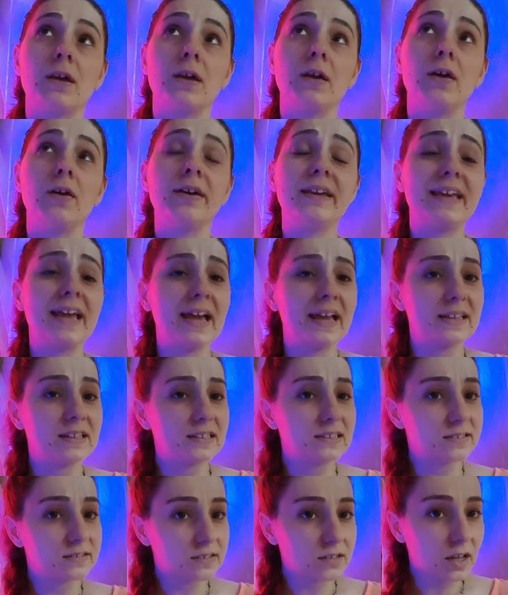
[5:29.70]
again,
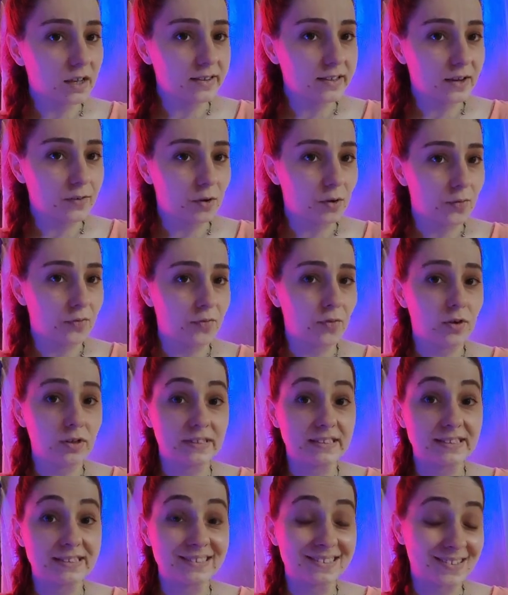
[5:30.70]
it's not our fault.
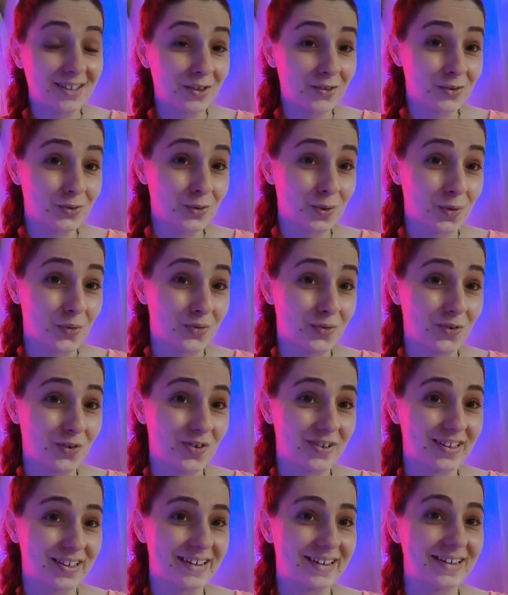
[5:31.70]
It is not your
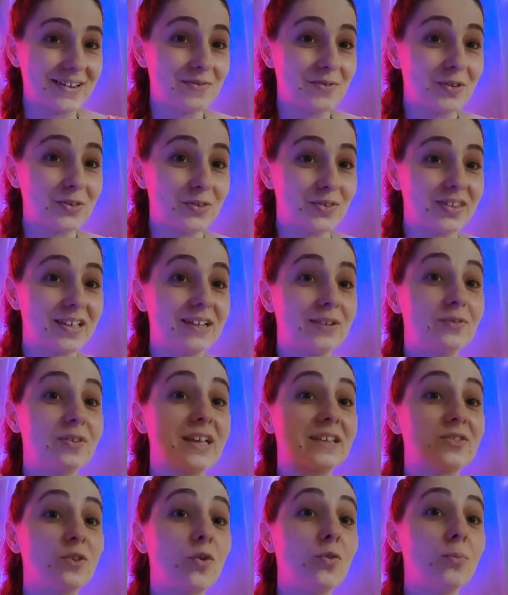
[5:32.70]
fault. I really want to tell you
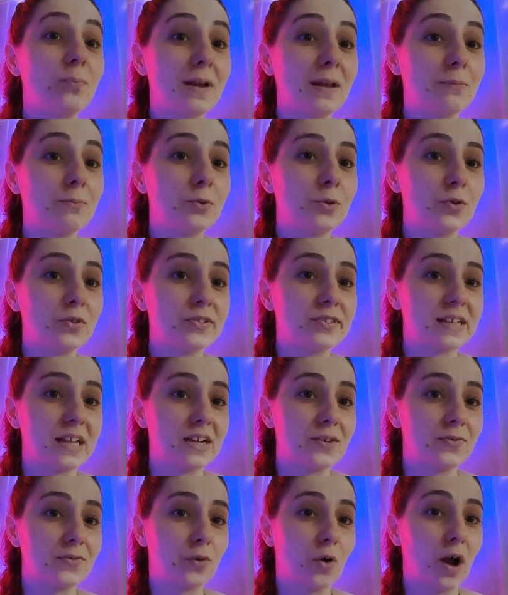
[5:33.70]
that don't blame
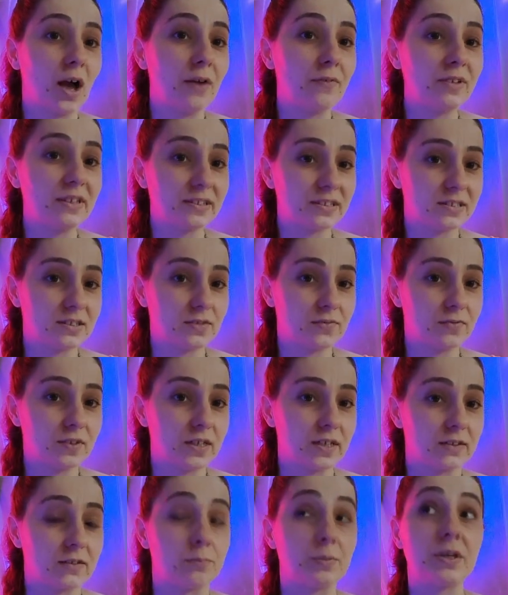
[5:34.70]
yourself for having this
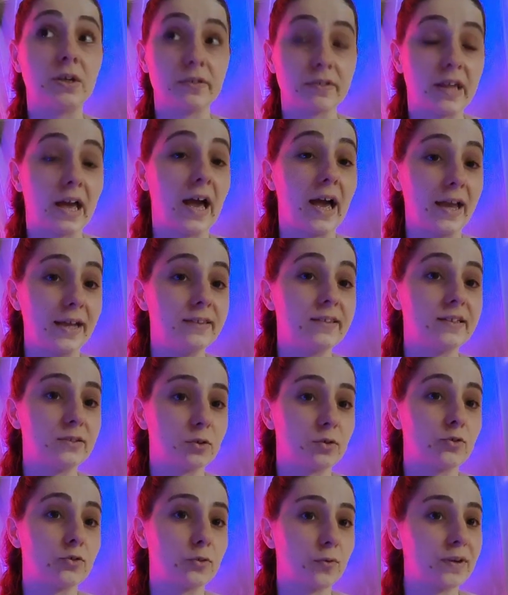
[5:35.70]
fear, because I did
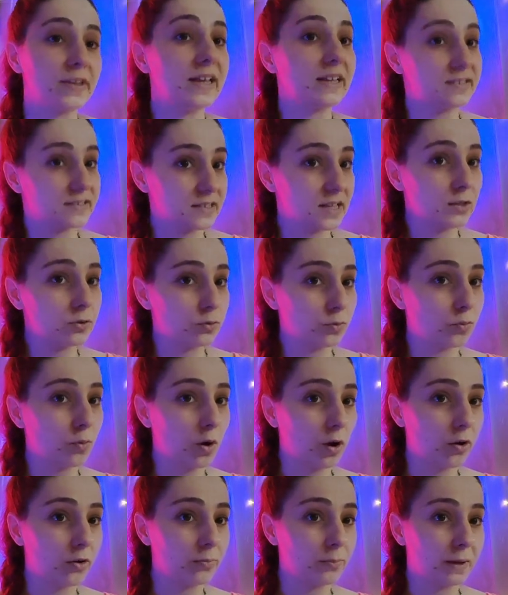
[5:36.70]
also. When I start to
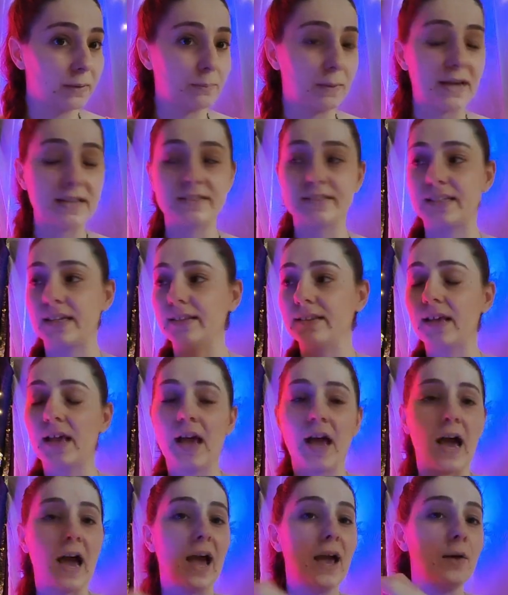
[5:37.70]
work on my mindset,
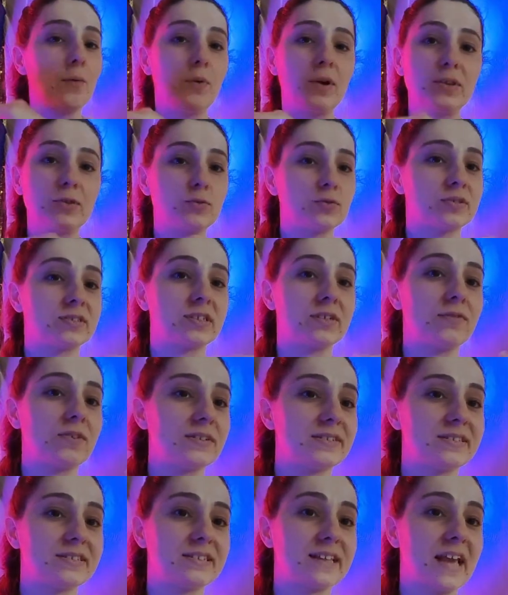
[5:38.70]
I went to several
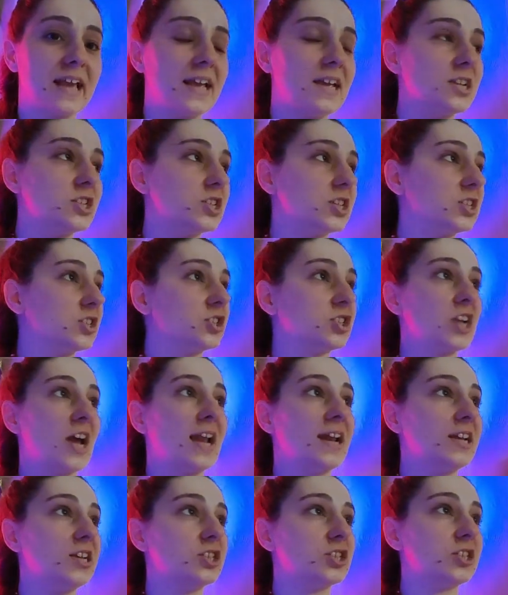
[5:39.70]
stages and
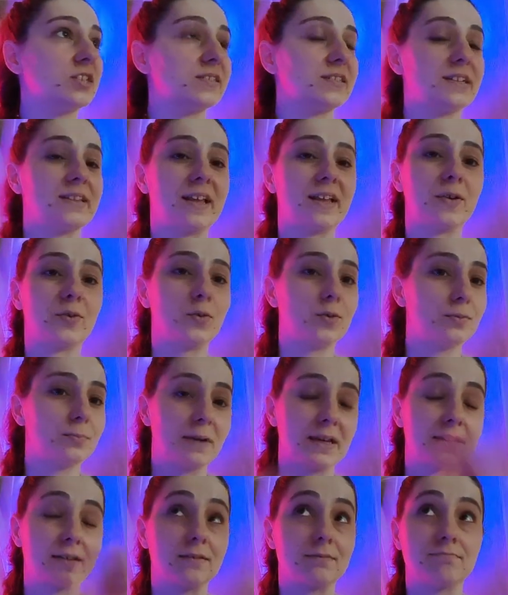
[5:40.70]
challenges, and I could
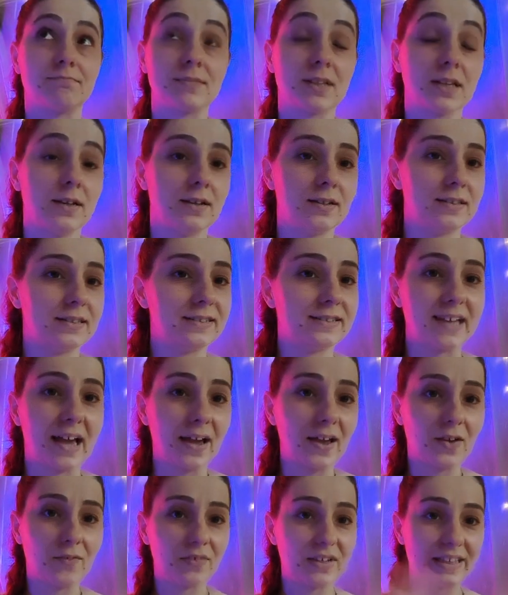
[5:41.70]
make an
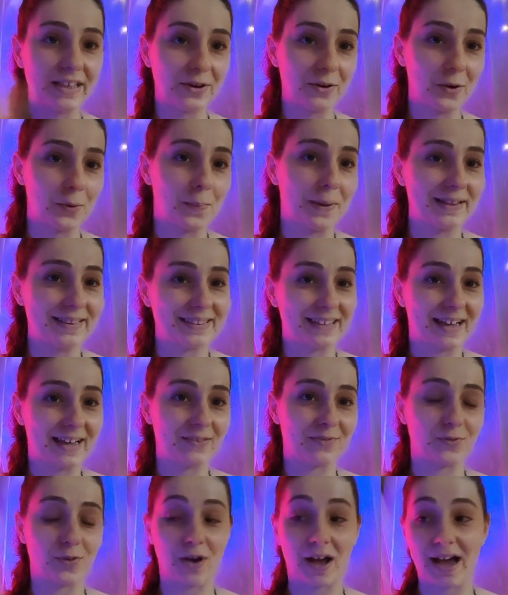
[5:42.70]
entire video about
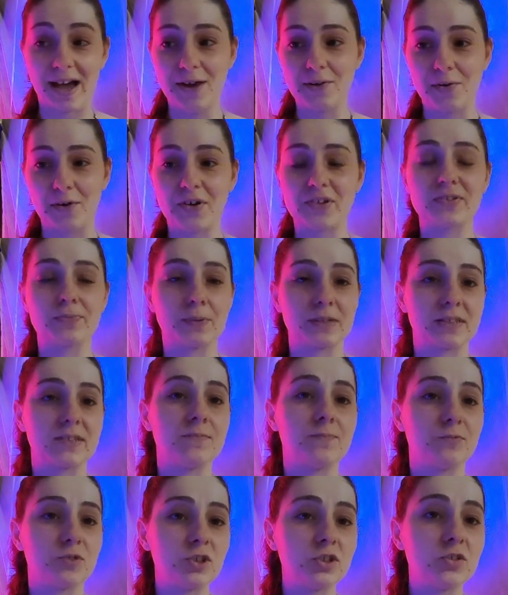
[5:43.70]
that for hours. But
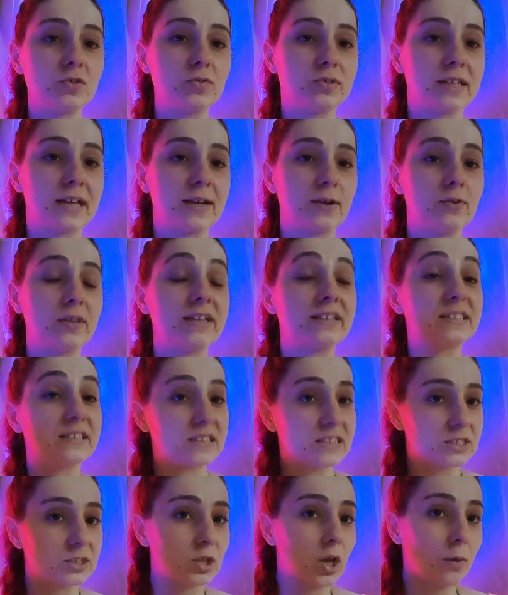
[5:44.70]
just to tell you that it
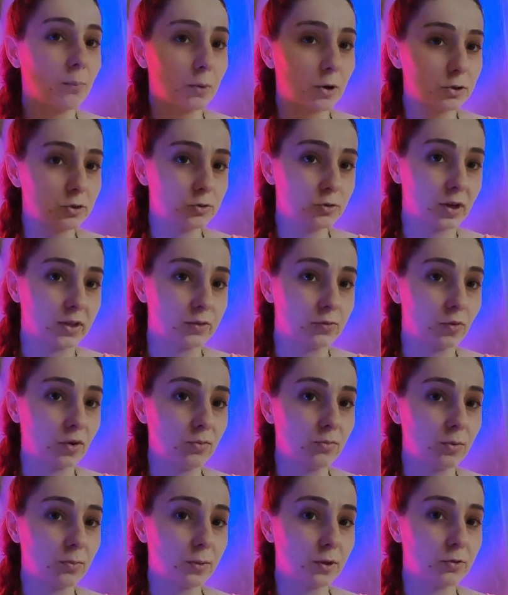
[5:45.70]
is normal to at
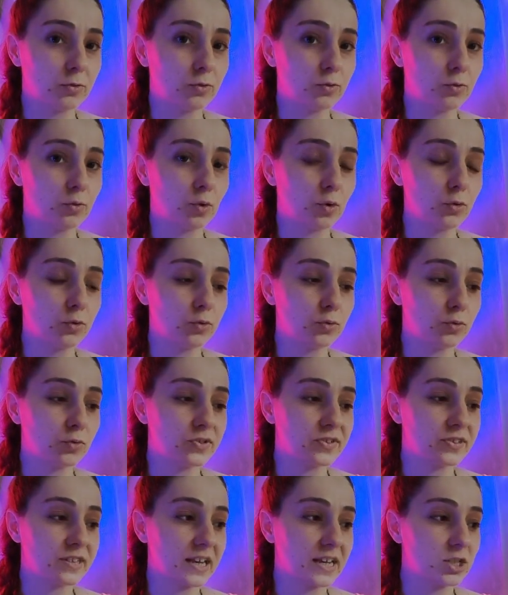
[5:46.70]
one moment to go to a
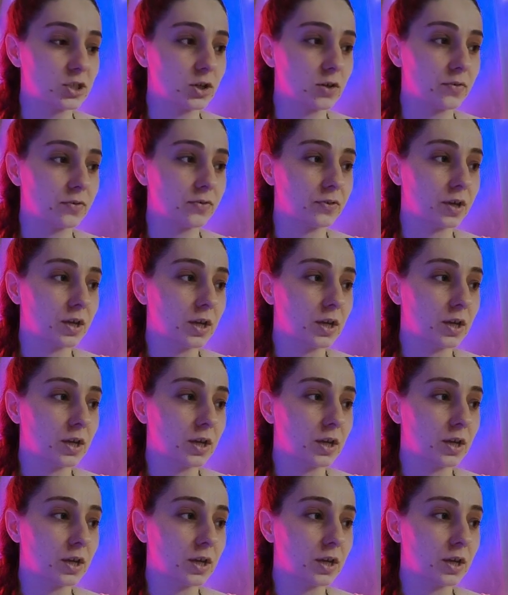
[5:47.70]
stage of,